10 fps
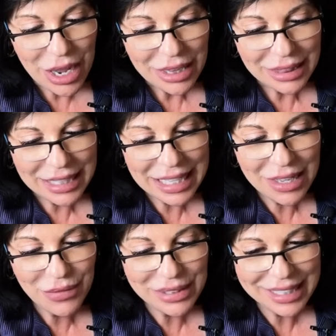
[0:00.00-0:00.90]

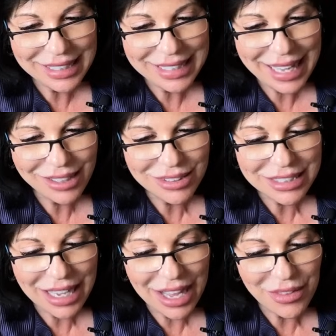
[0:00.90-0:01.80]
Leave the details
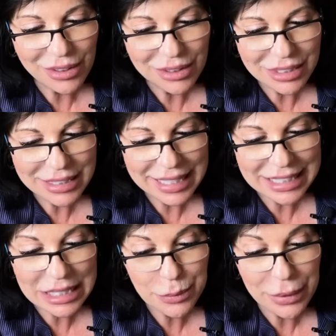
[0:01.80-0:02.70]
to others.
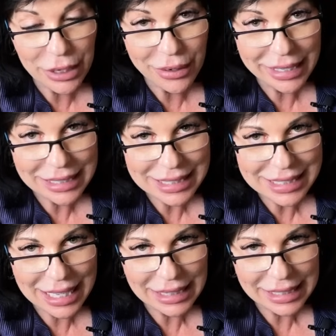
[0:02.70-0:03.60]
Experience
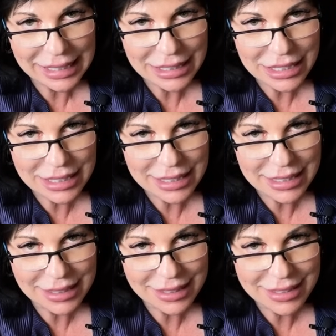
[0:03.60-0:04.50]
that leads to
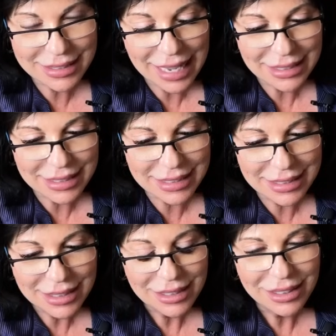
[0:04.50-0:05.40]
success.